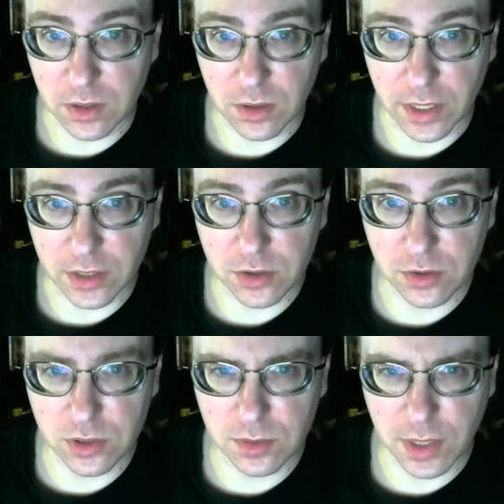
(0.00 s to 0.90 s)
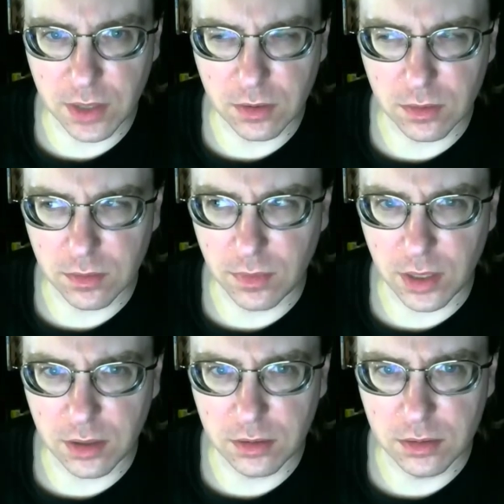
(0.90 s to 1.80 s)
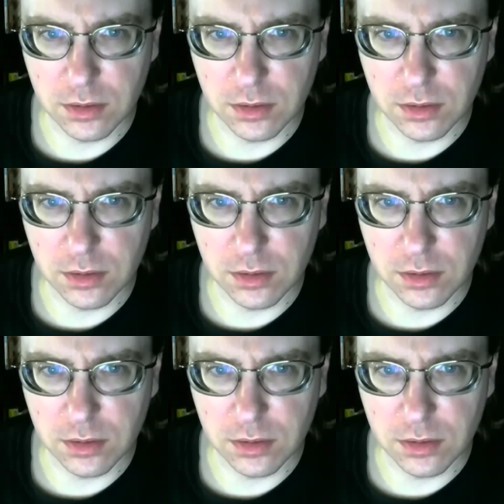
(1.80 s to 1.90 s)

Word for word: the last two Spider-Men,